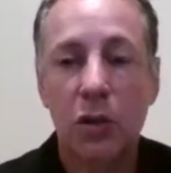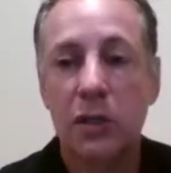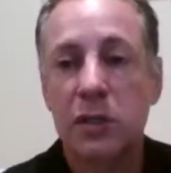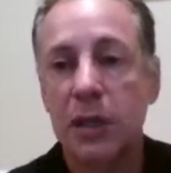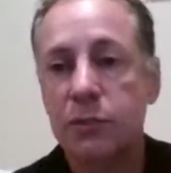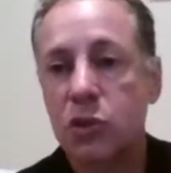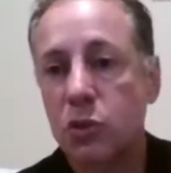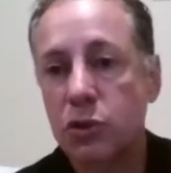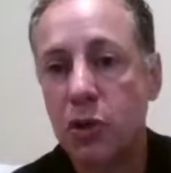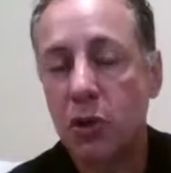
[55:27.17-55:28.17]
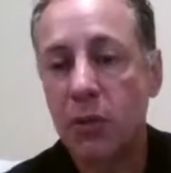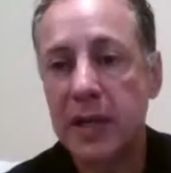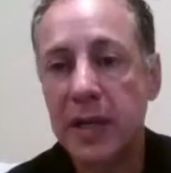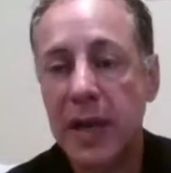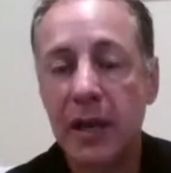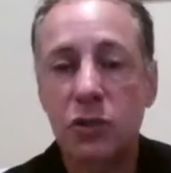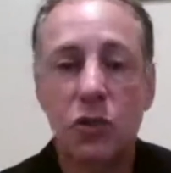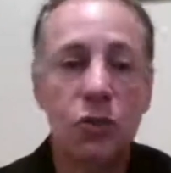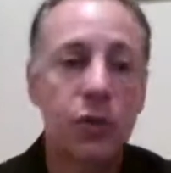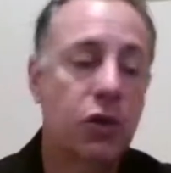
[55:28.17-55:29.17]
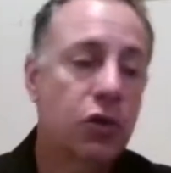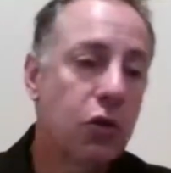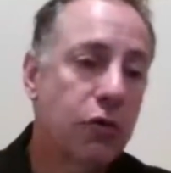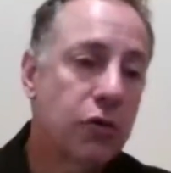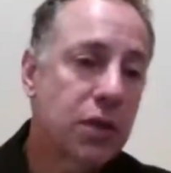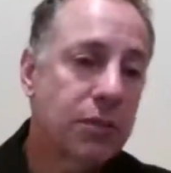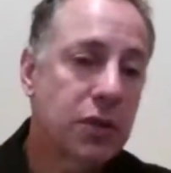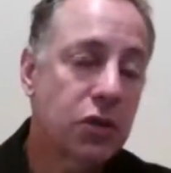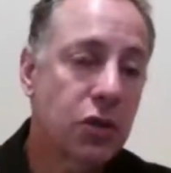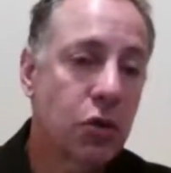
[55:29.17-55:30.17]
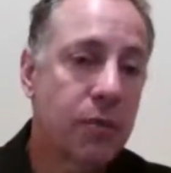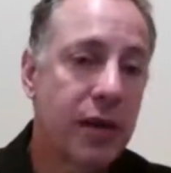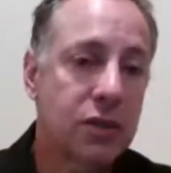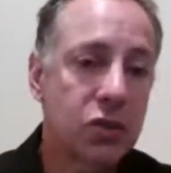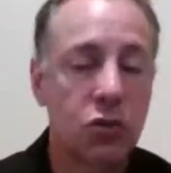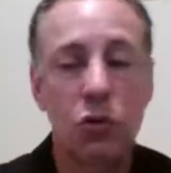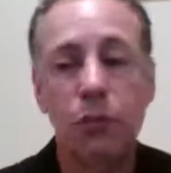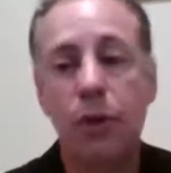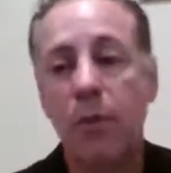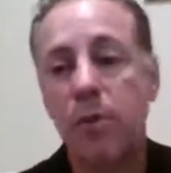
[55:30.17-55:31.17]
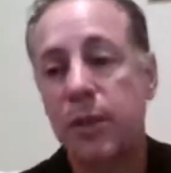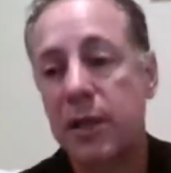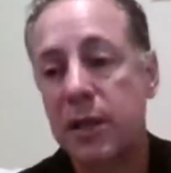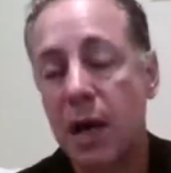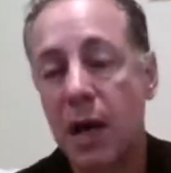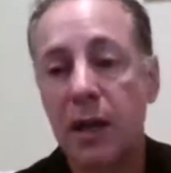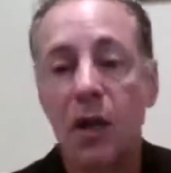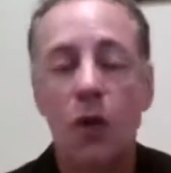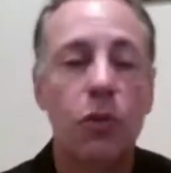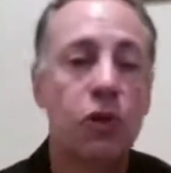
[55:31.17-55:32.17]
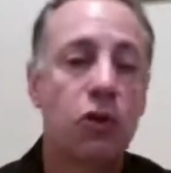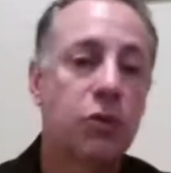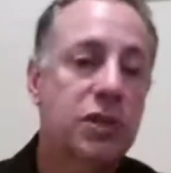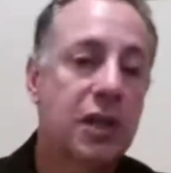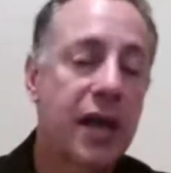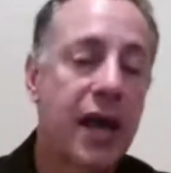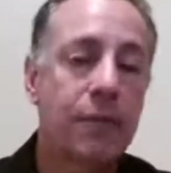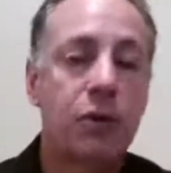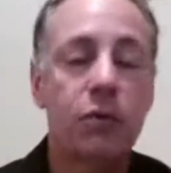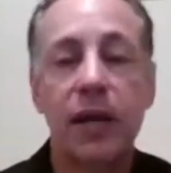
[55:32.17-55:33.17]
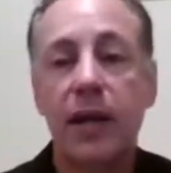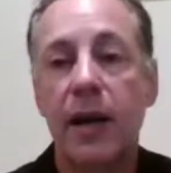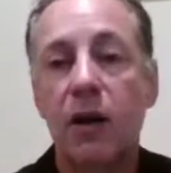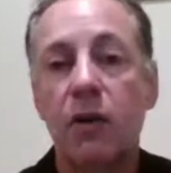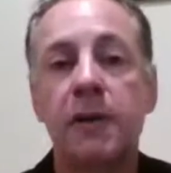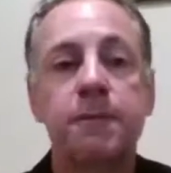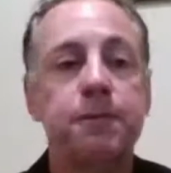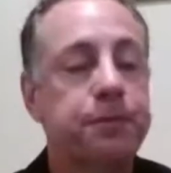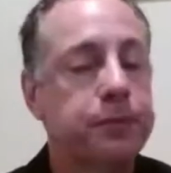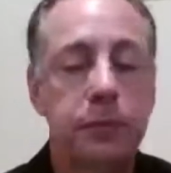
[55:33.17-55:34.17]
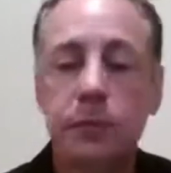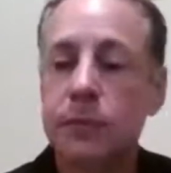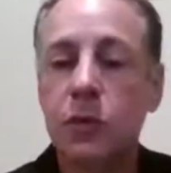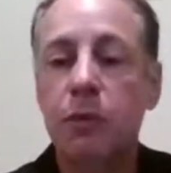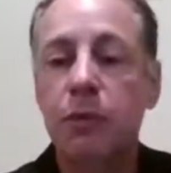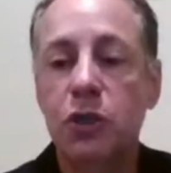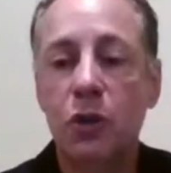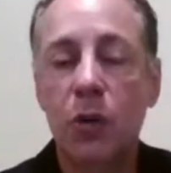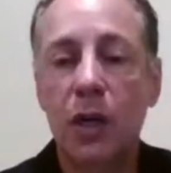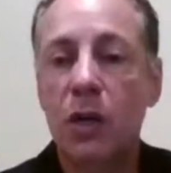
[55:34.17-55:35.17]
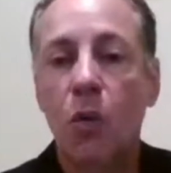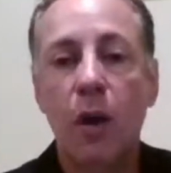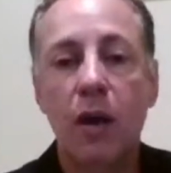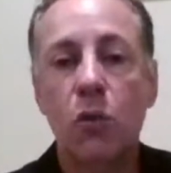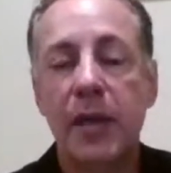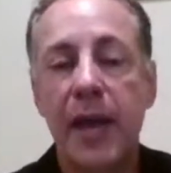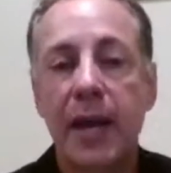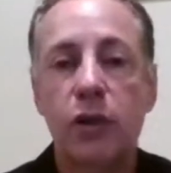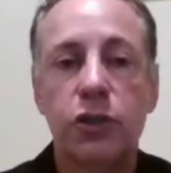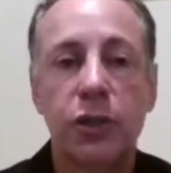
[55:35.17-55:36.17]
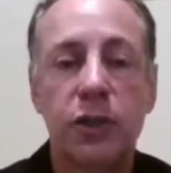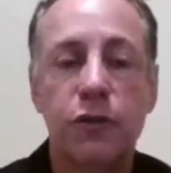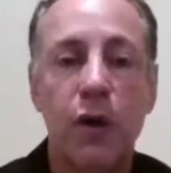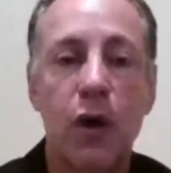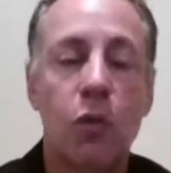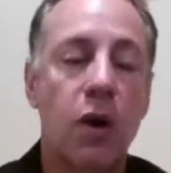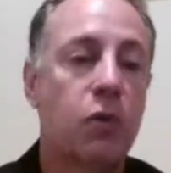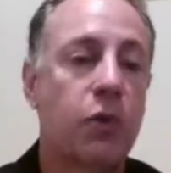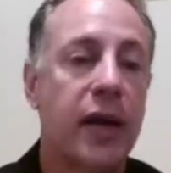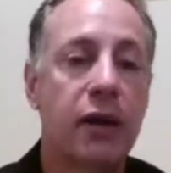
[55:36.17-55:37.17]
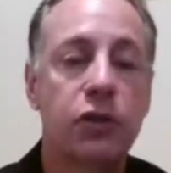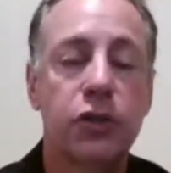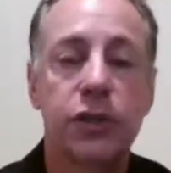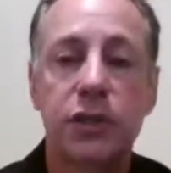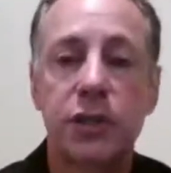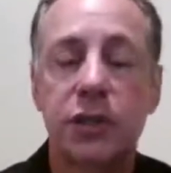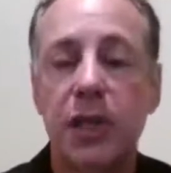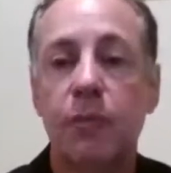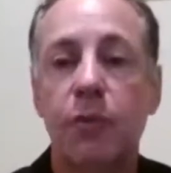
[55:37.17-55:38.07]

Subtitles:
Some schools are already canceled. We don't know where some kids are going to go back to school. Probably not. We don't know what's going to happen right now. But you know what? Why don't we anchor to this fall? Why don't we anchor to this December?